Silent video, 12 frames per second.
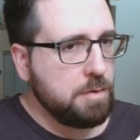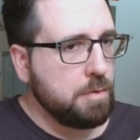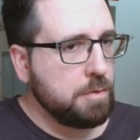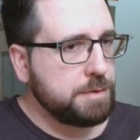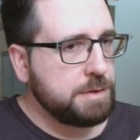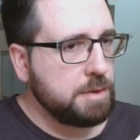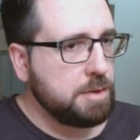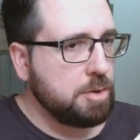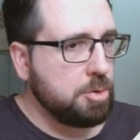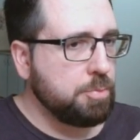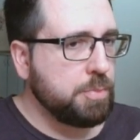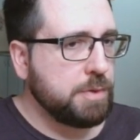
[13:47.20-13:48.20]

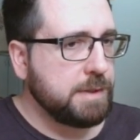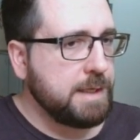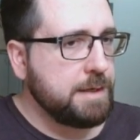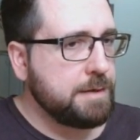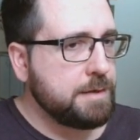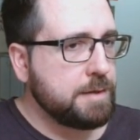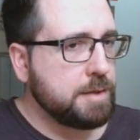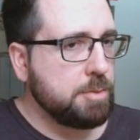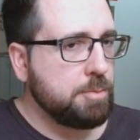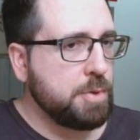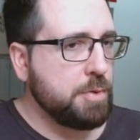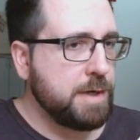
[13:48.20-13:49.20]
audio player
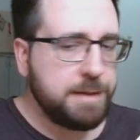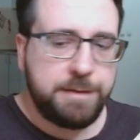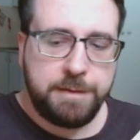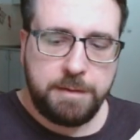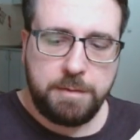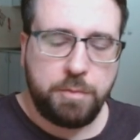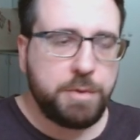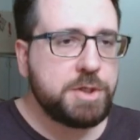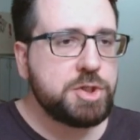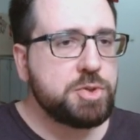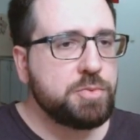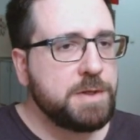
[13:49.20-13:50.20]
component,
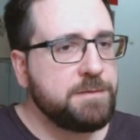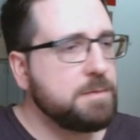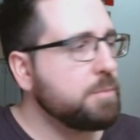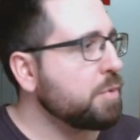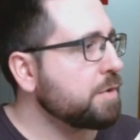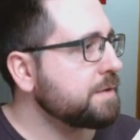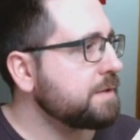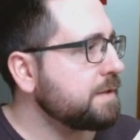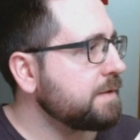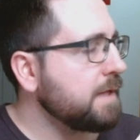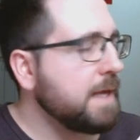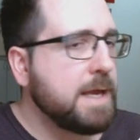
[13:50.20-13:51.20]
which we've
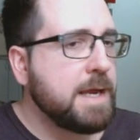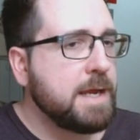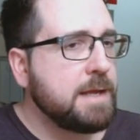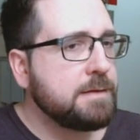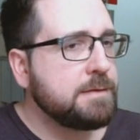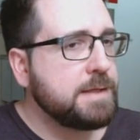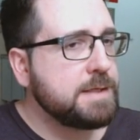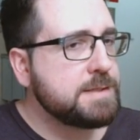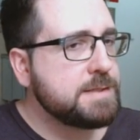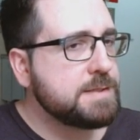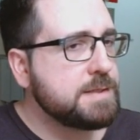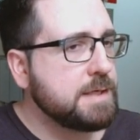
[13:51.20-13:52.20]
imported, and
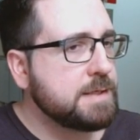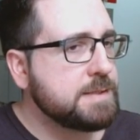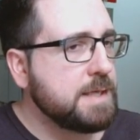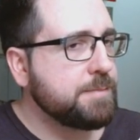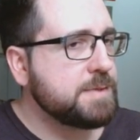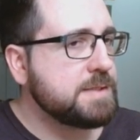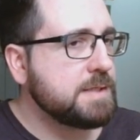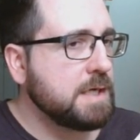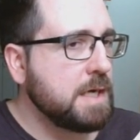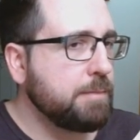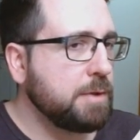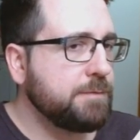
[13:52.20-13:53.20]
this accepts a
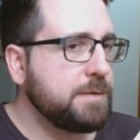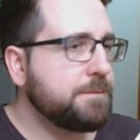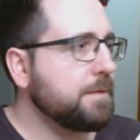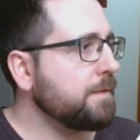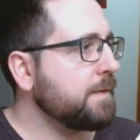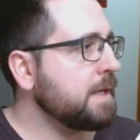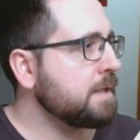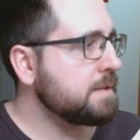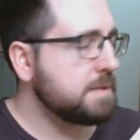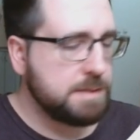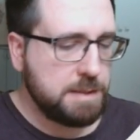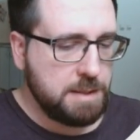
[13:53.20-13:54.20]
couple of different
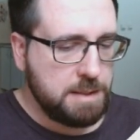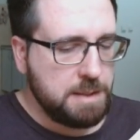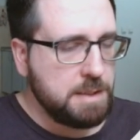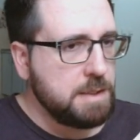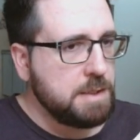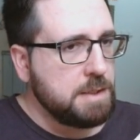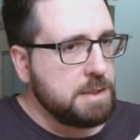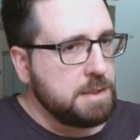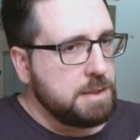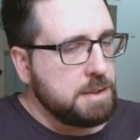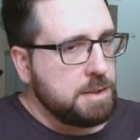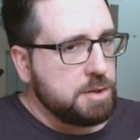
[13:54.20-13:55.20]
things.
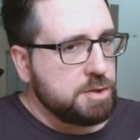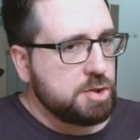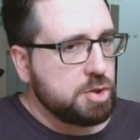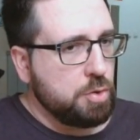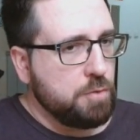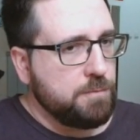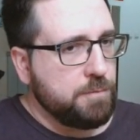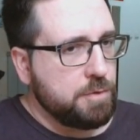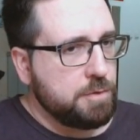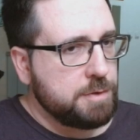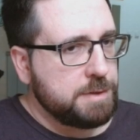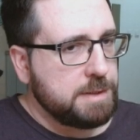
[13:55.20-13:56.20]
So
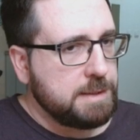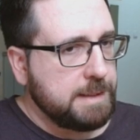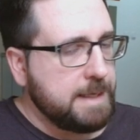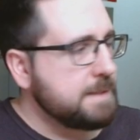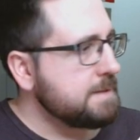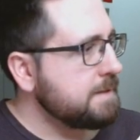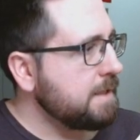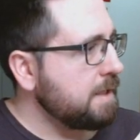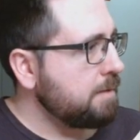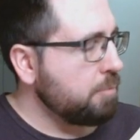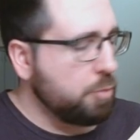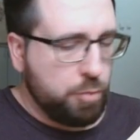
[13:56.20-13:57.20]
for the class
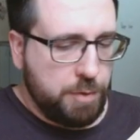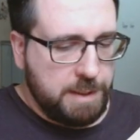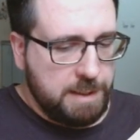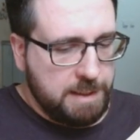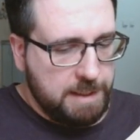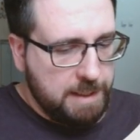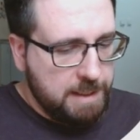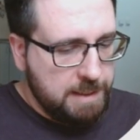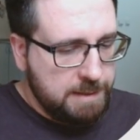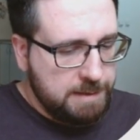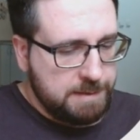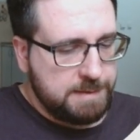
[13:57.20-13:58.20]
name, we
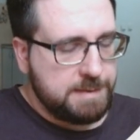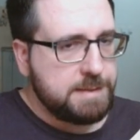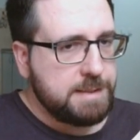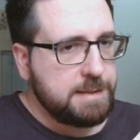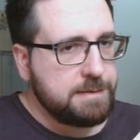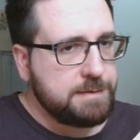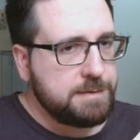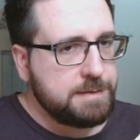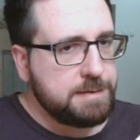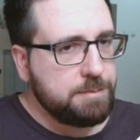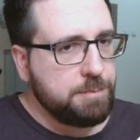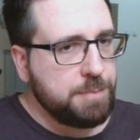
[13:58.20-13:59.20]
can set
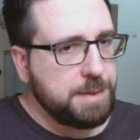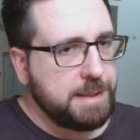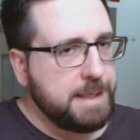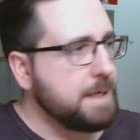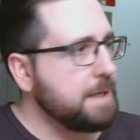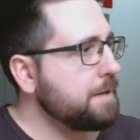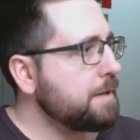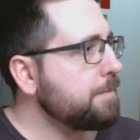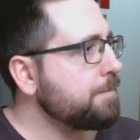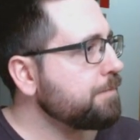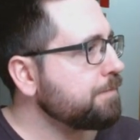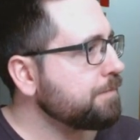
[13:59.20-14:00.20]
player.